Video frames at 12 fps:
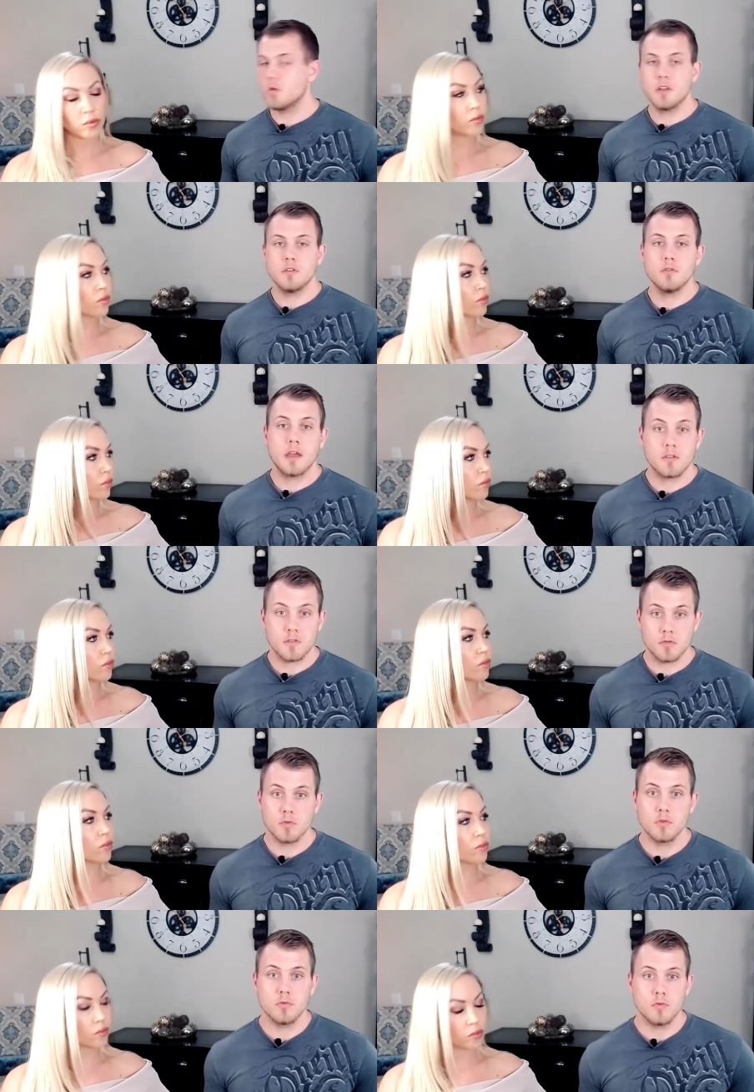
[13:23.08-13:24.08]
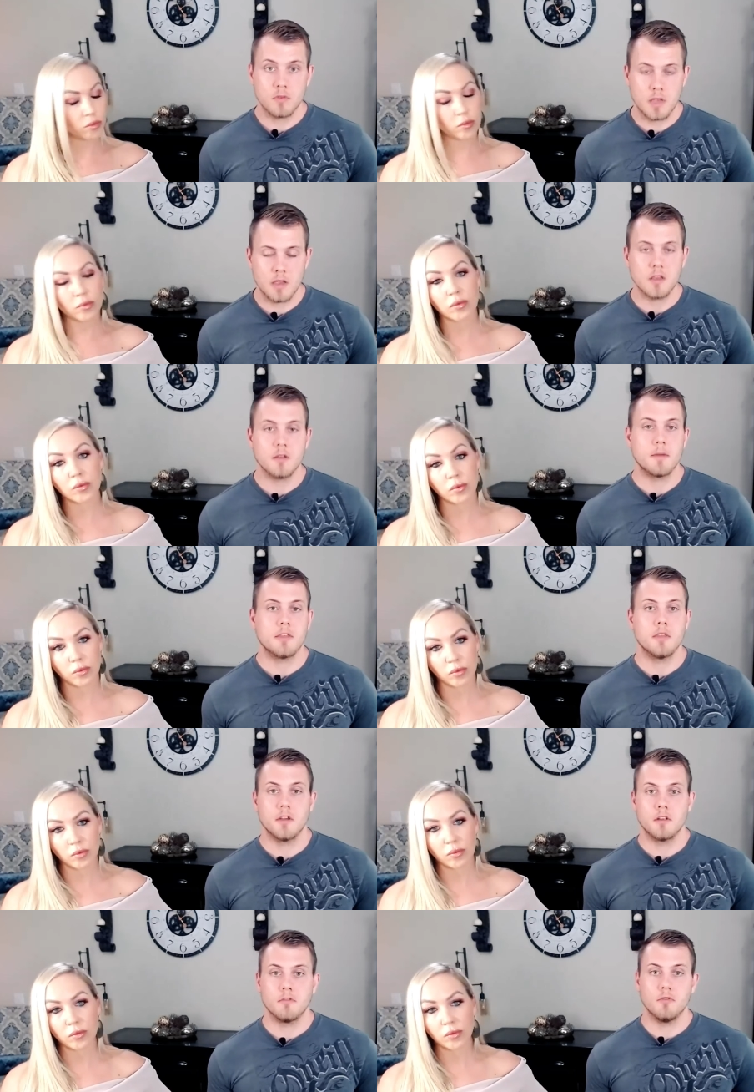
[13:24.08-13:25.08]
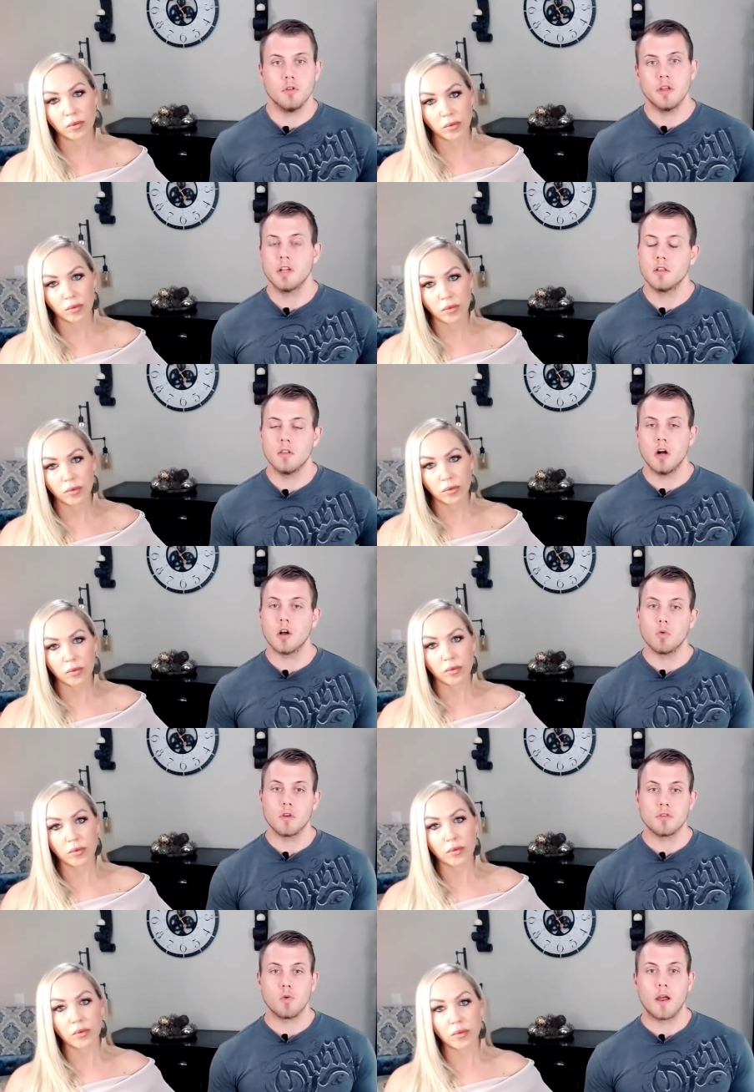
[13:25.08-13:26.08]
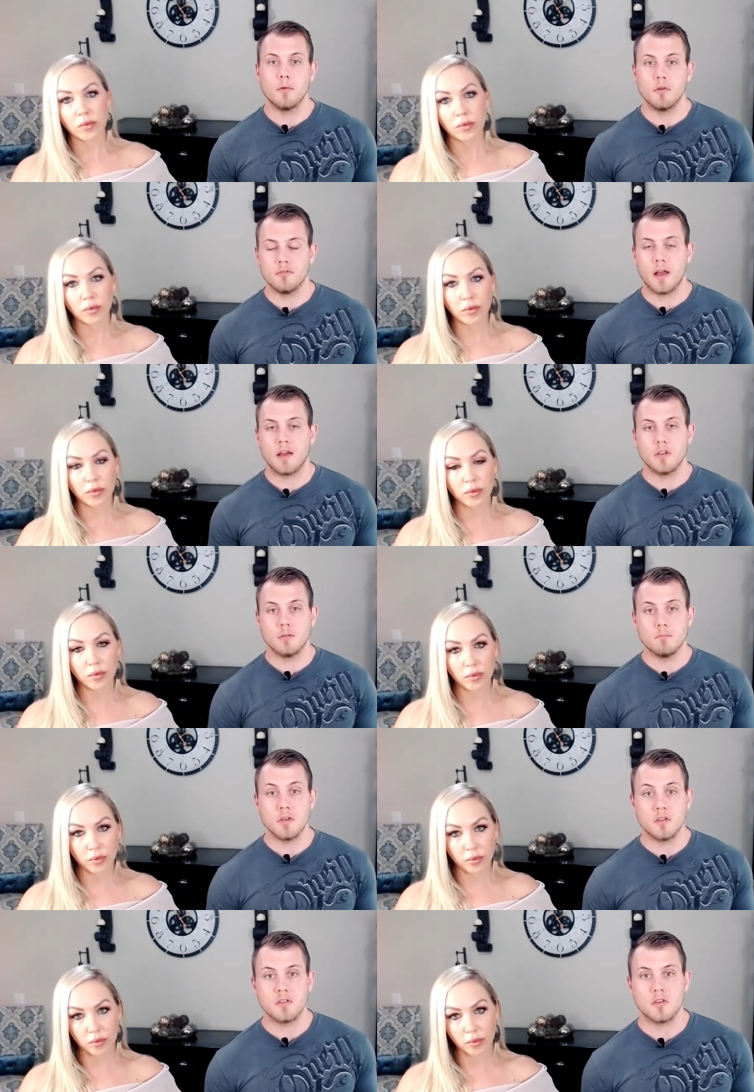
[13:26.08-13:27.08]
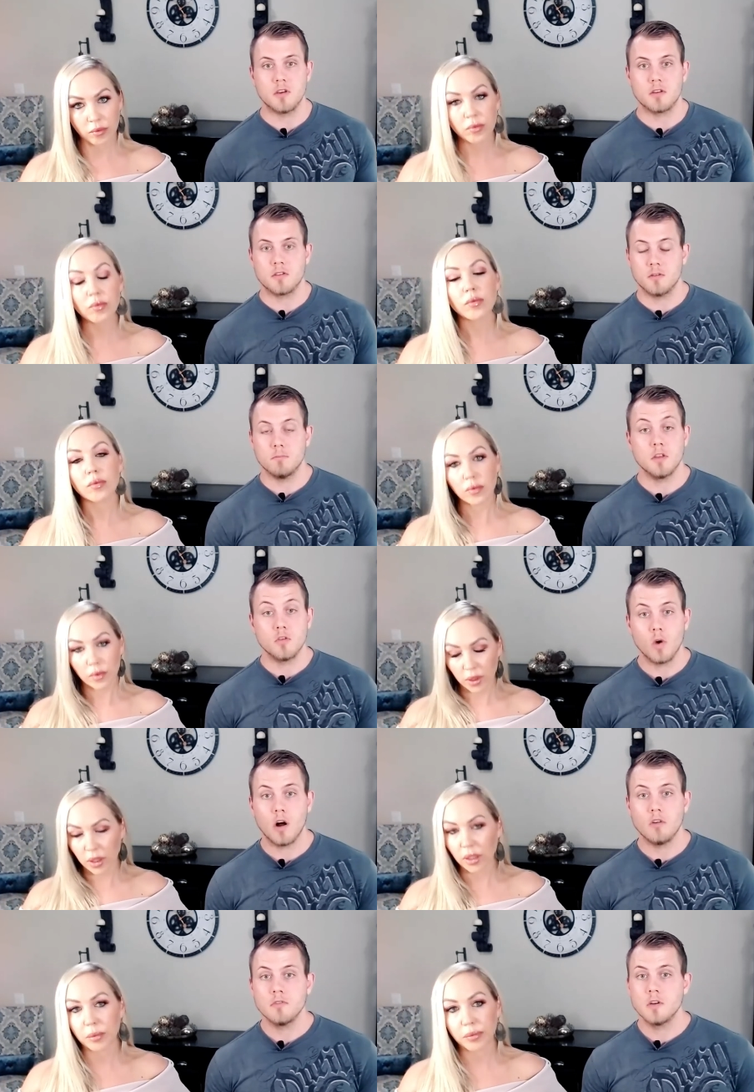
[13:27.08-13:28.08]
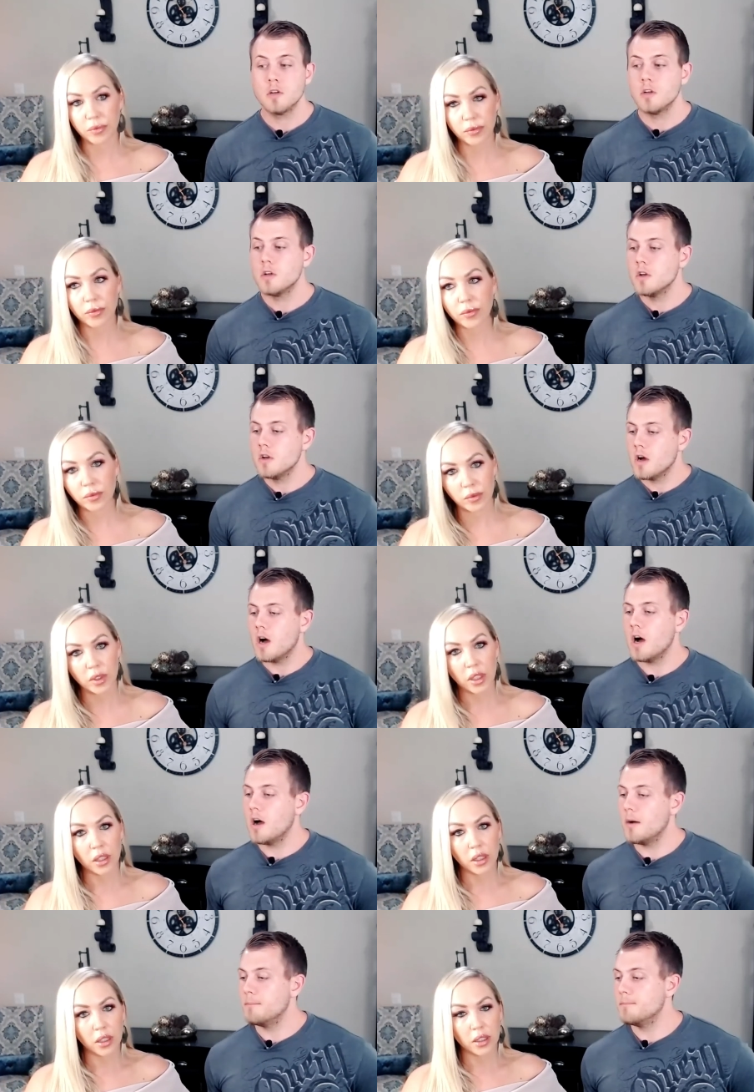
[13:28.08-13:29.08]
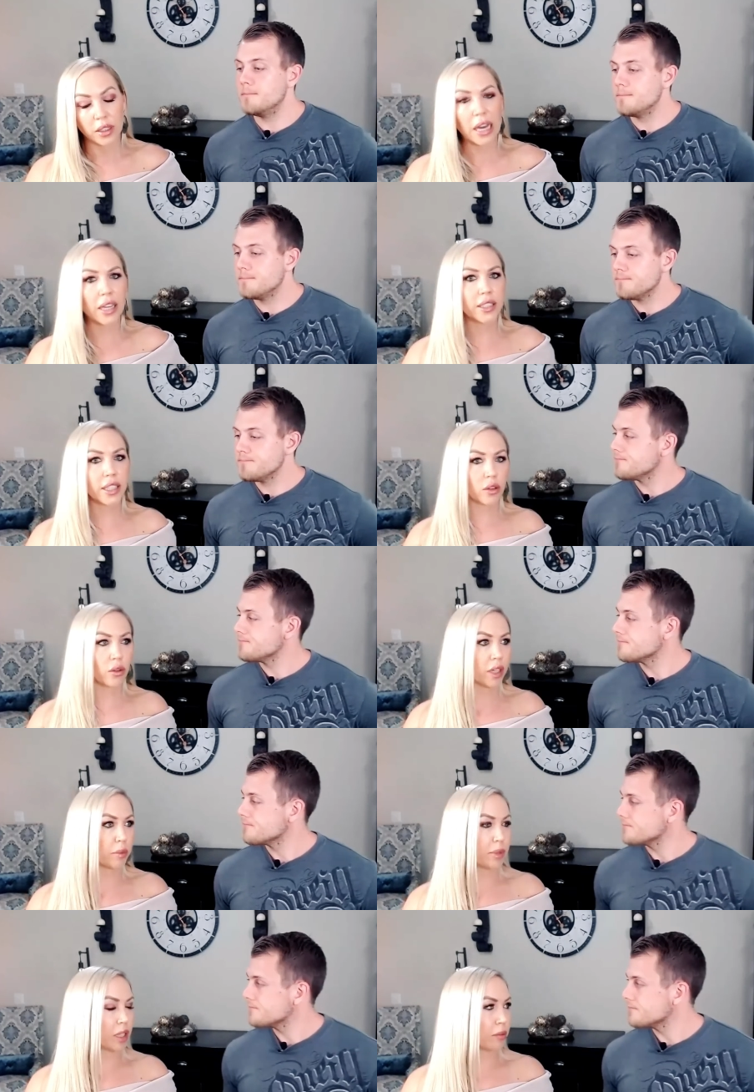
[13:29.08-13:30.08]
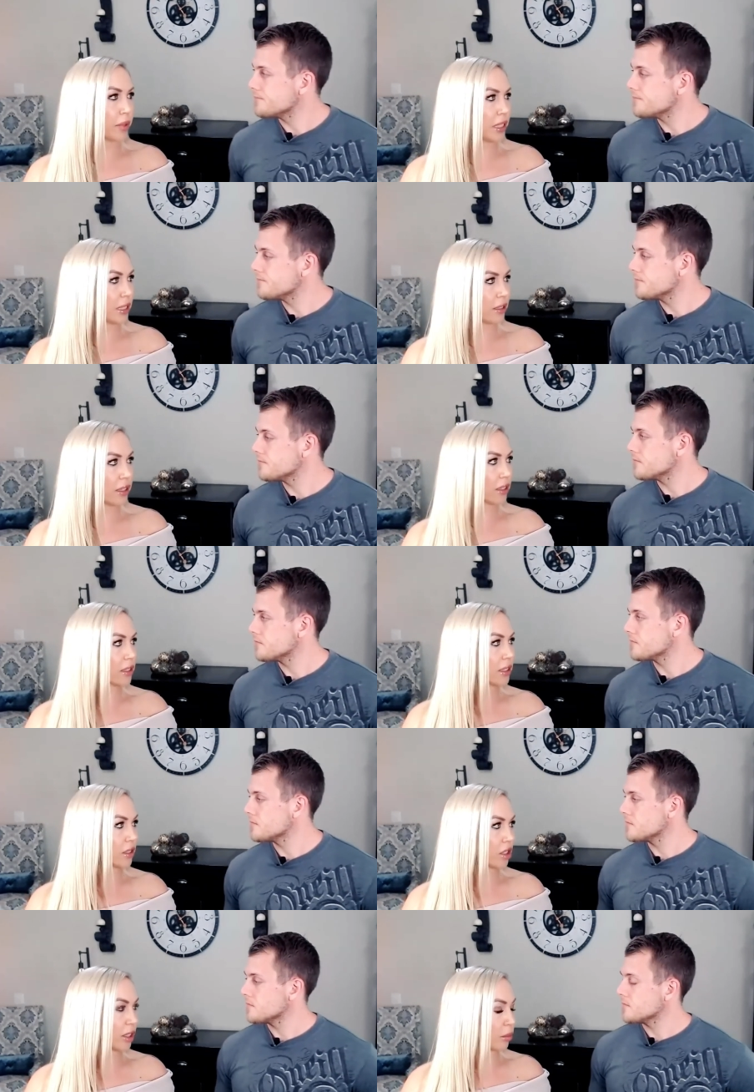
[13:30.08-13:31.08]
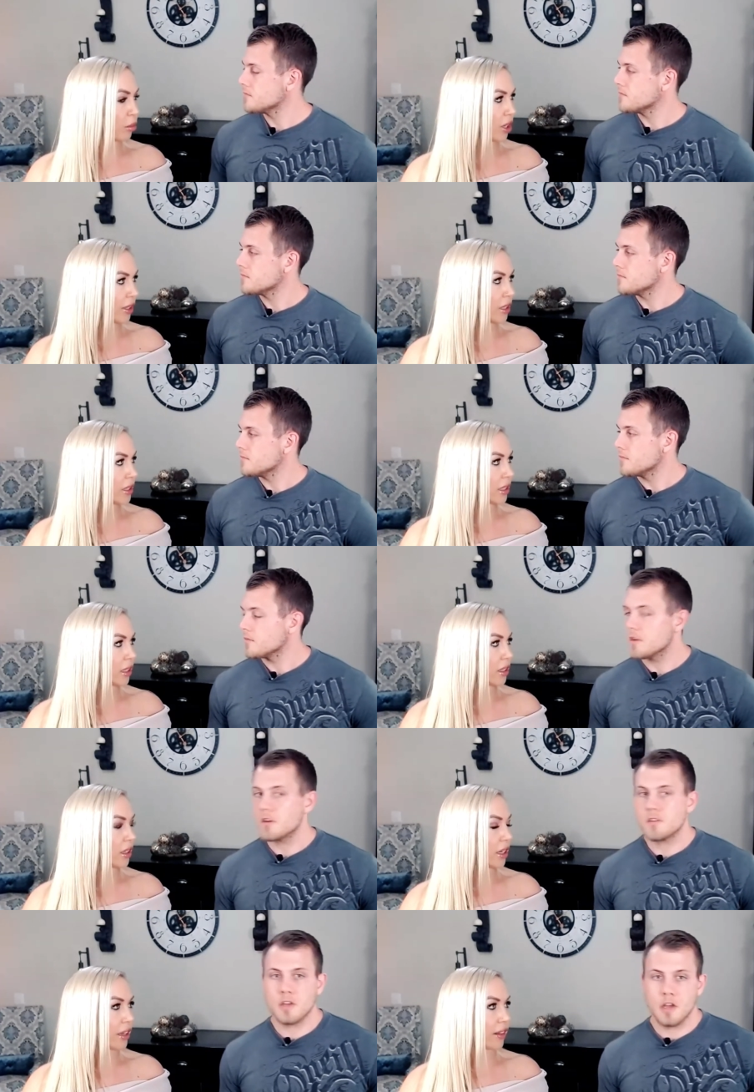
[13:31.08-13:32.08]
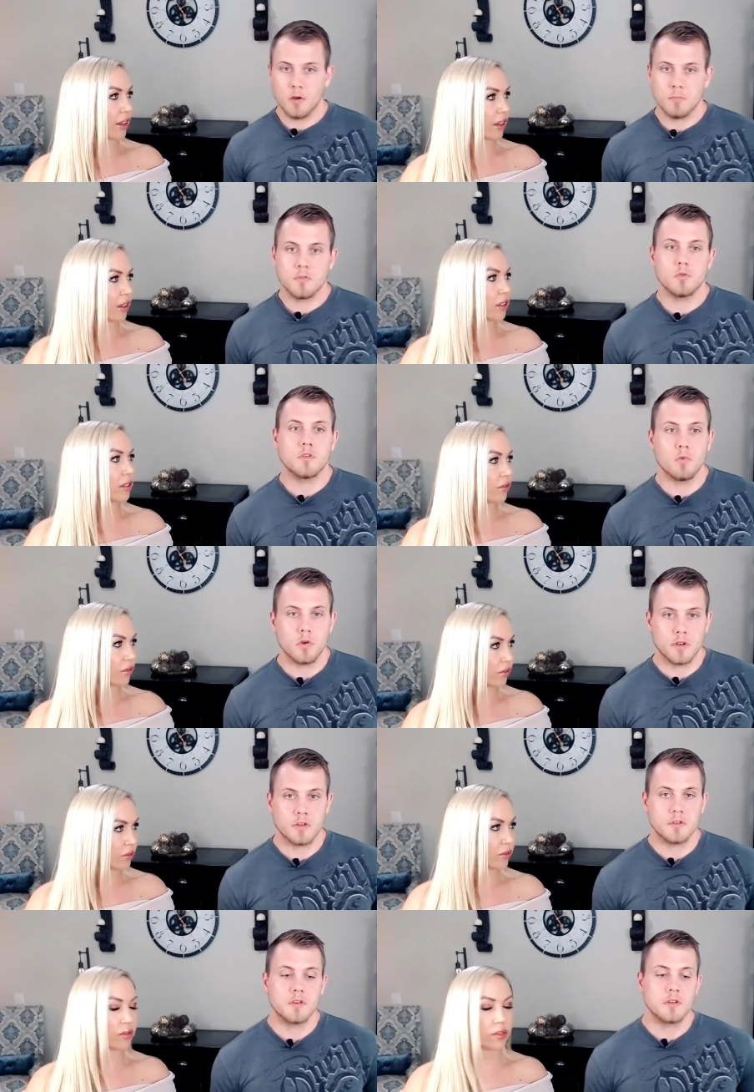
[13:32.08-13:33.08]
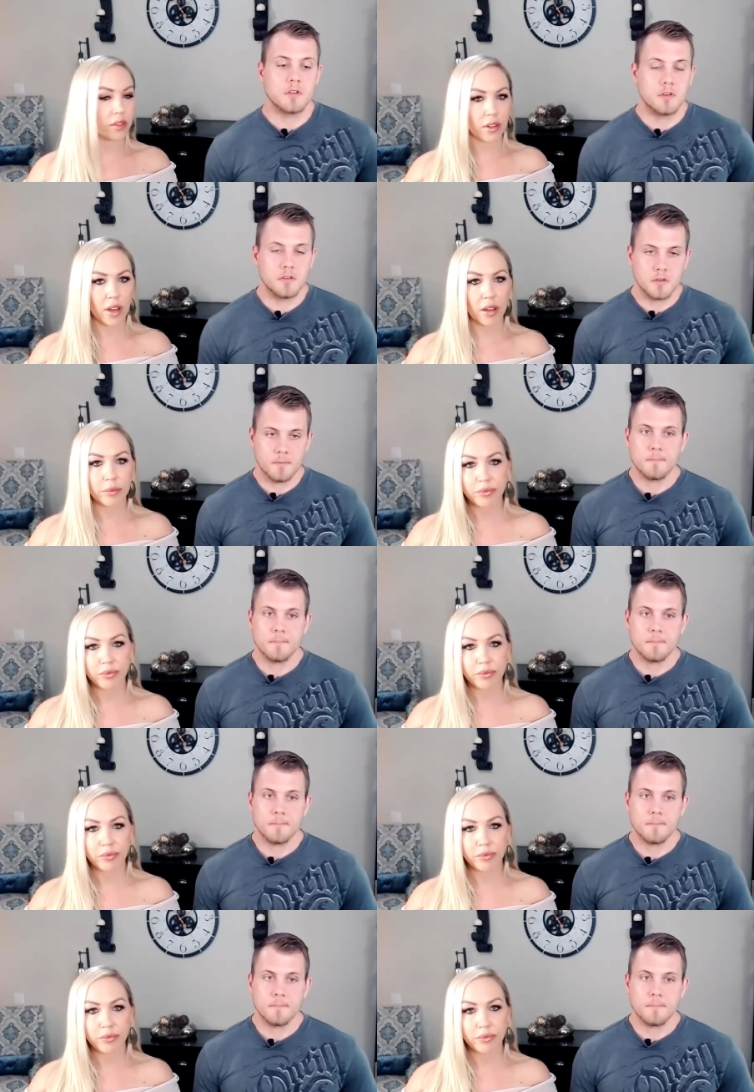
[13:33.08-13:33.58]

Speaker 1: to do that's through taking methylated folate along with riboflavin, B six, and B twelve. Um,
Speaker 2: yeah, I take quite a bit of B six during pregnancy.
Speaker 1: Because it I helps think, with morning sickness. Yeah.